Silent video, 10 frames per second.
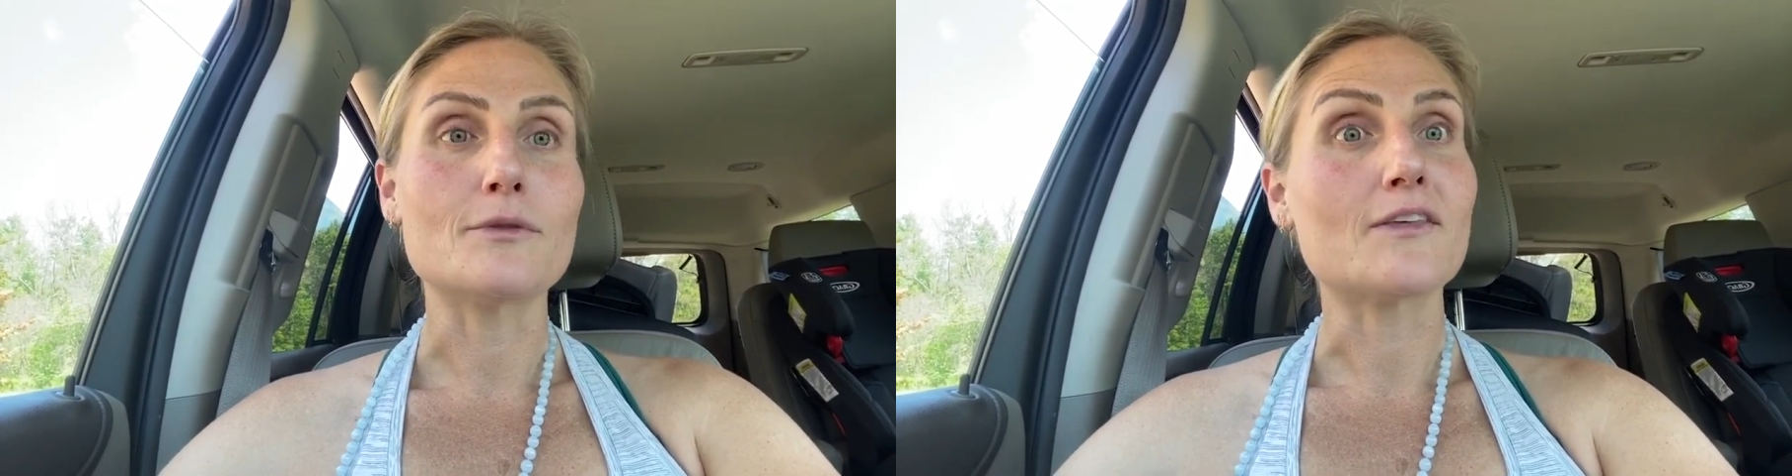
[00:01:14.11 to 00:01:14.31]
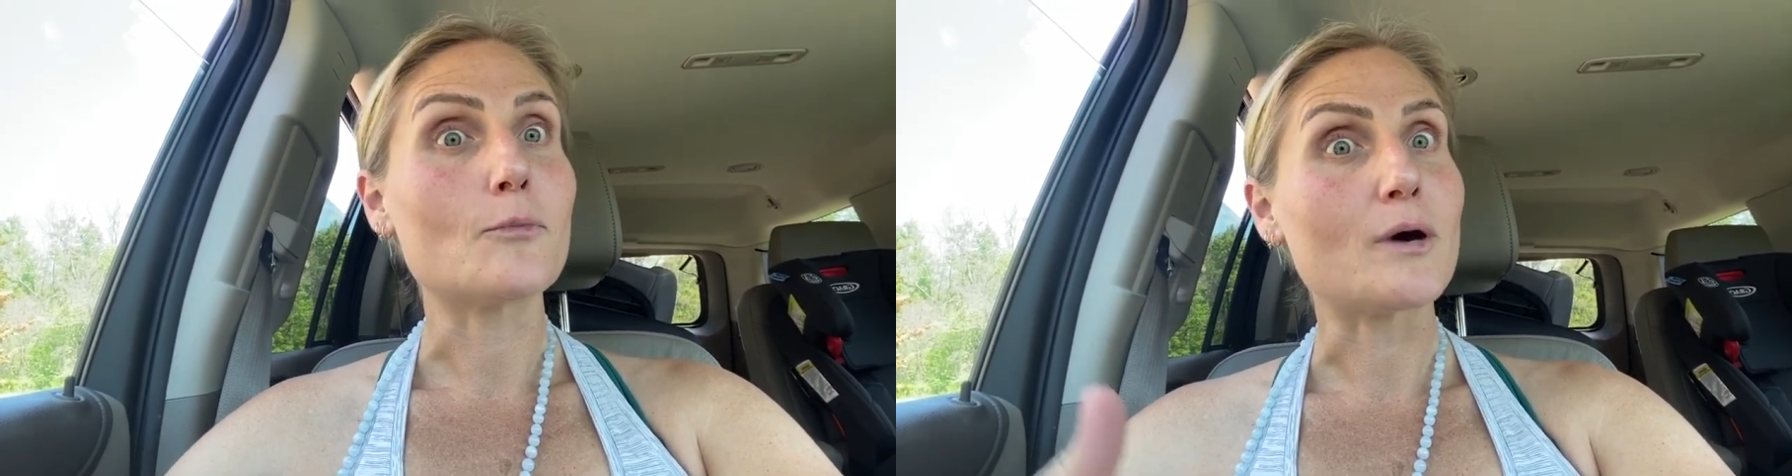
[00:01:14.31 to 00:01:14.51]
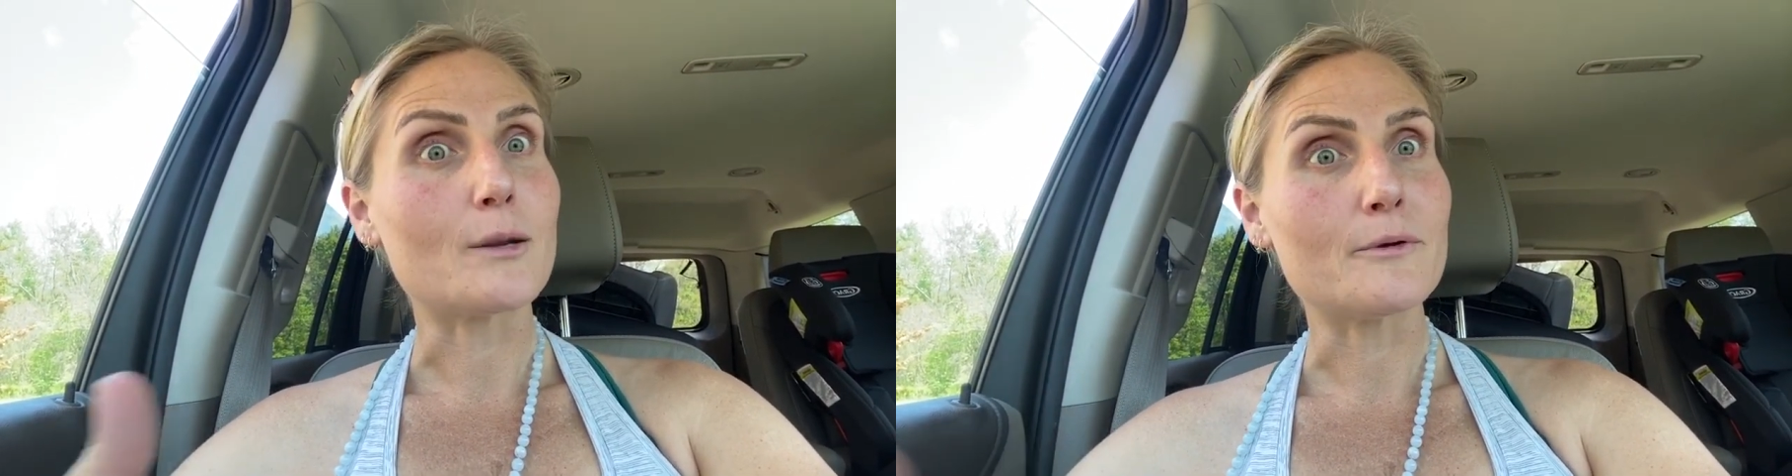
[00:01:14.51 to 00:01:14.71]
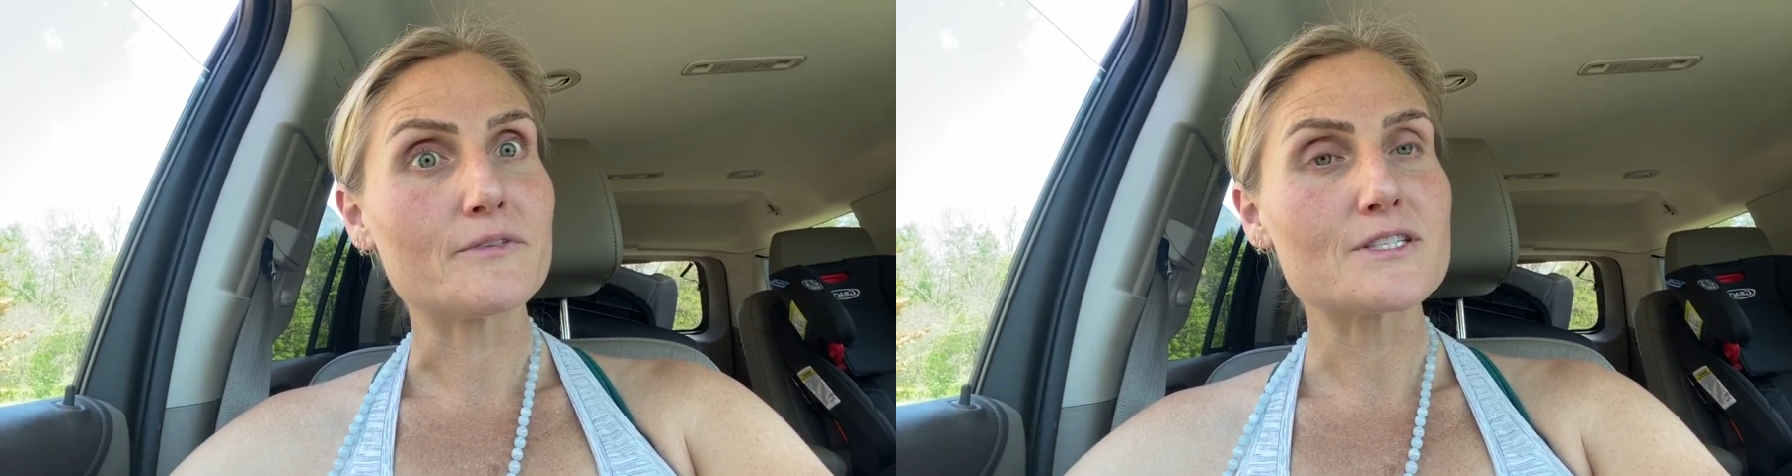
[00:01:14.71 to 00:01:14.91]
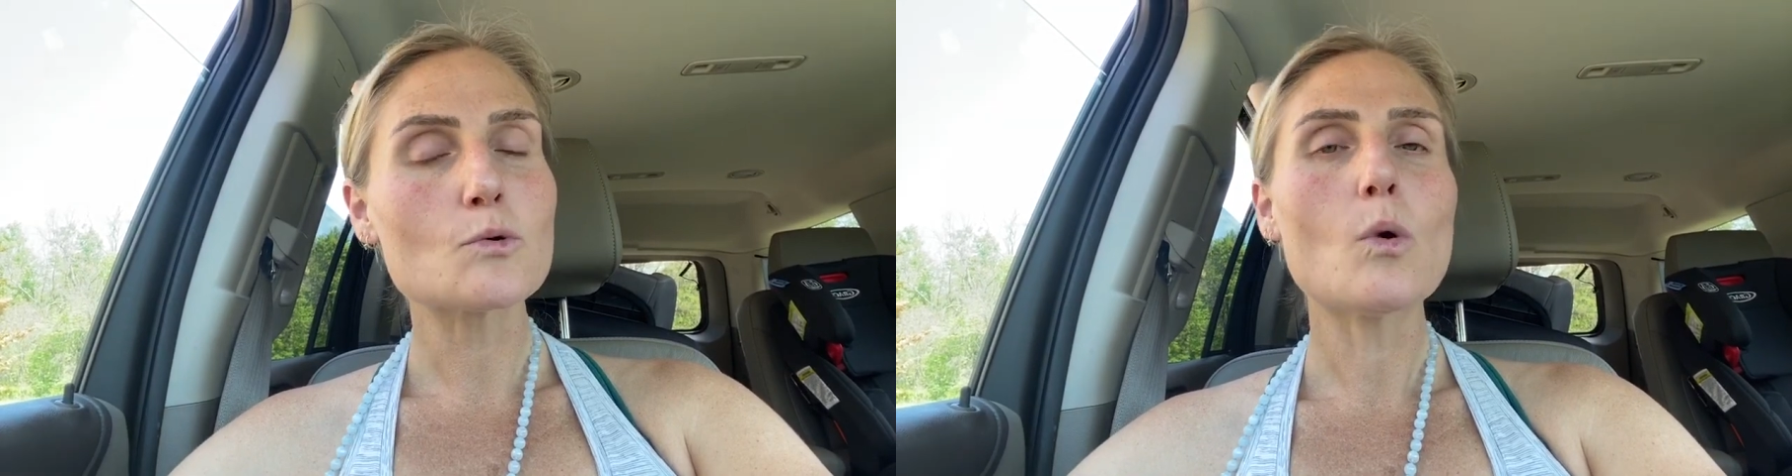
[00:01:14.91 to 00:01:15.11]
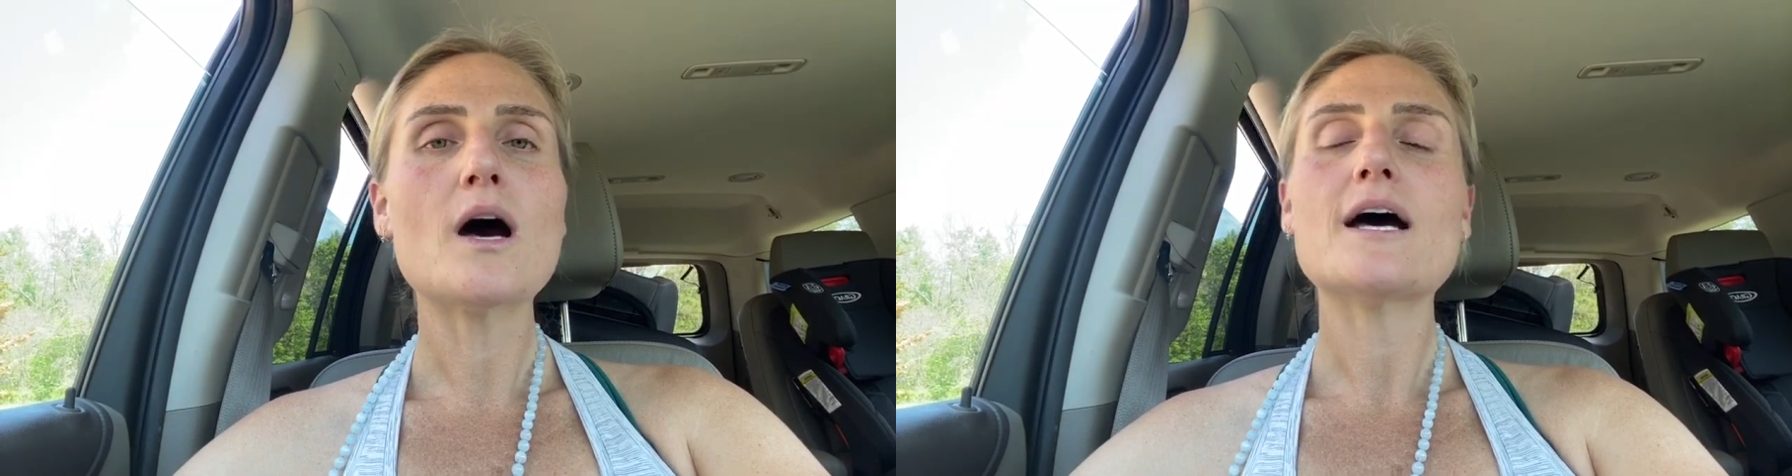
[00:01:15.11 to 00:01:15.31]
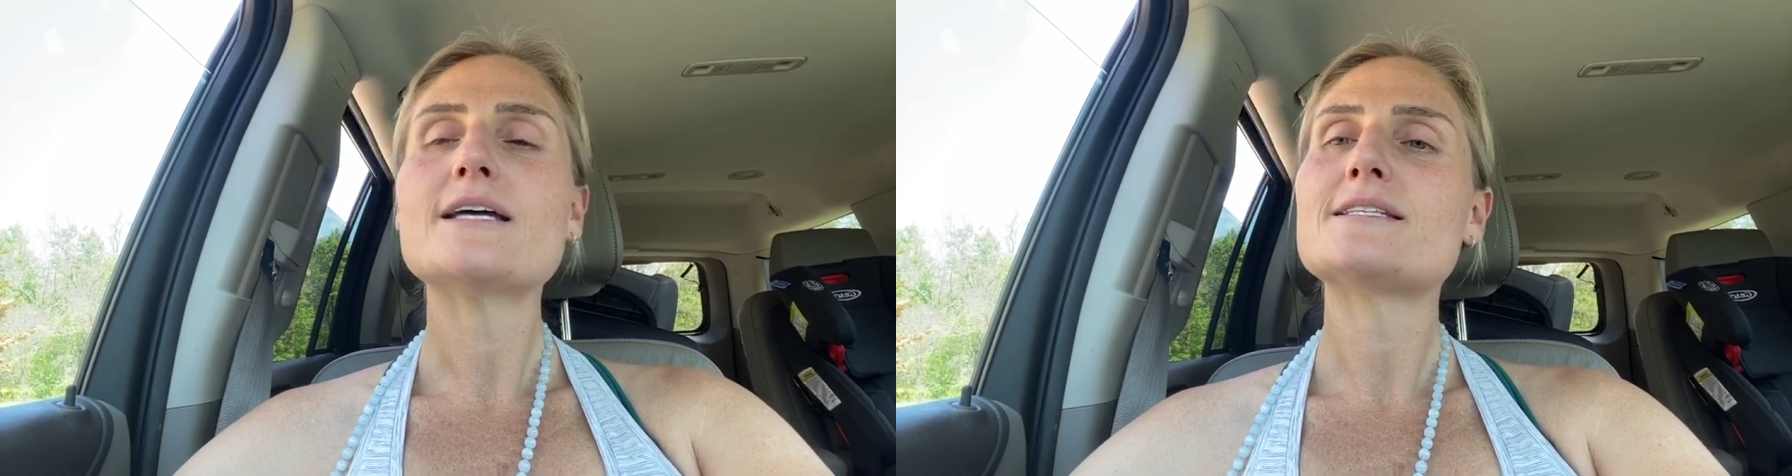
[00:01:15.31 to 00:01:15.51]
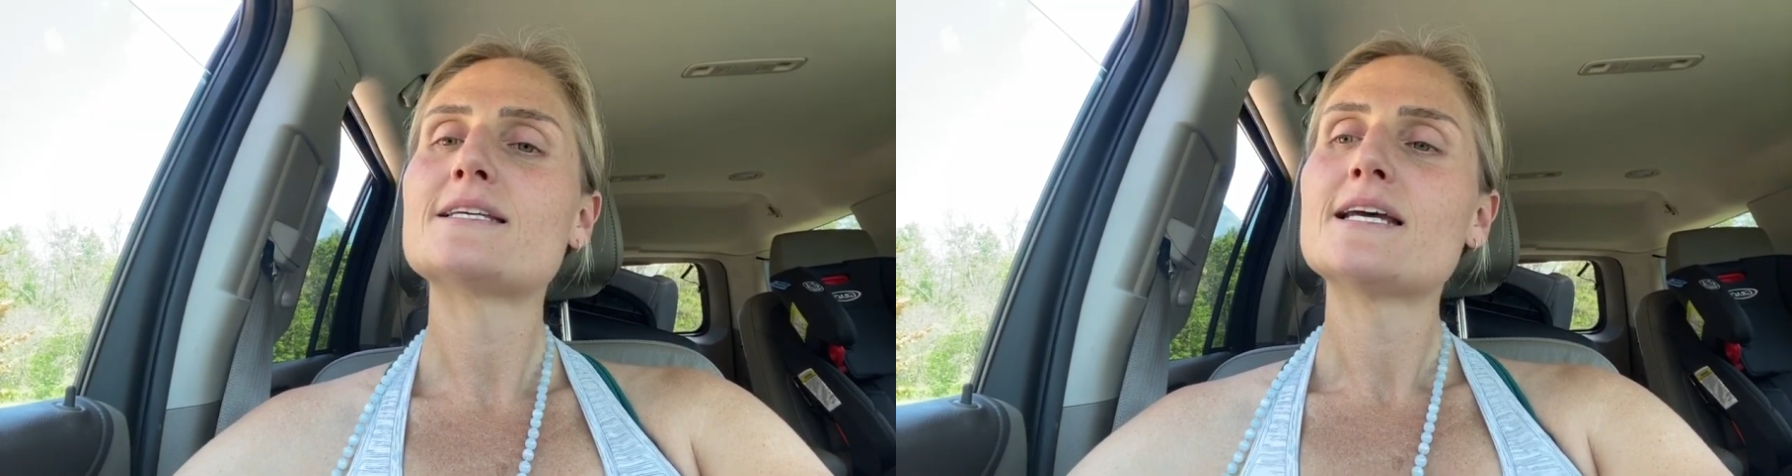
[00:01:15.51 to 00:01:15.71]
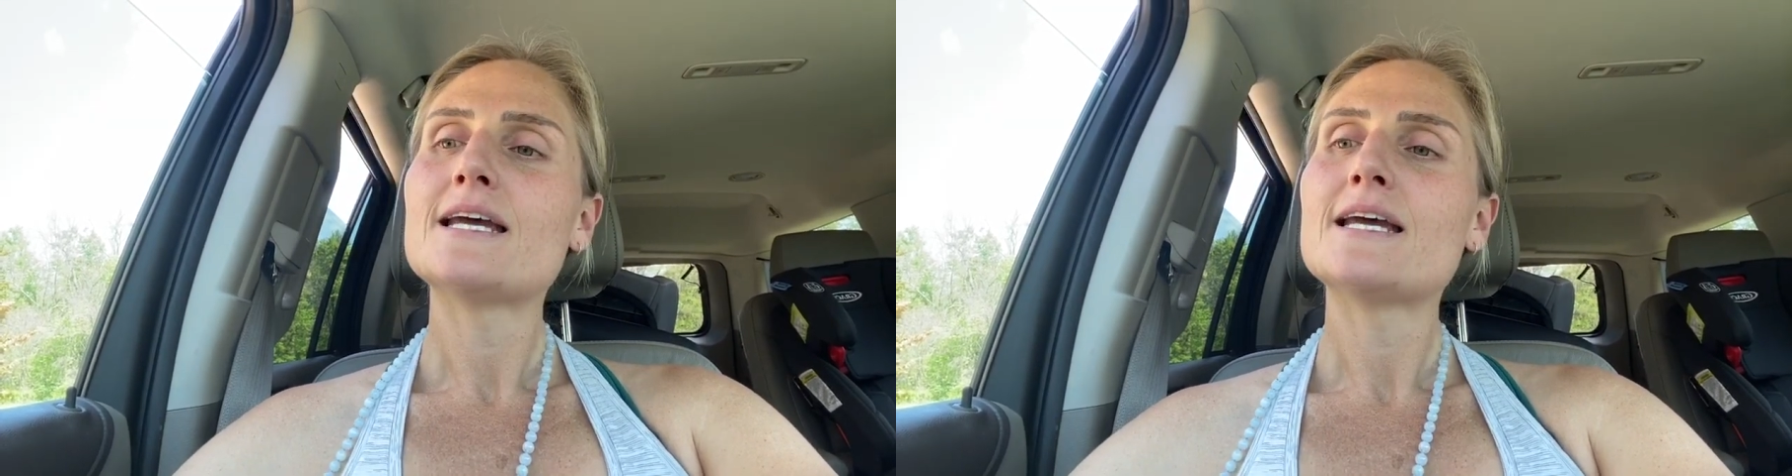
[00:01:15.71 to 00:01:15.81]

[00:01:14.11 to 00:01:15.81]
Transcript: like the bottom of a squat,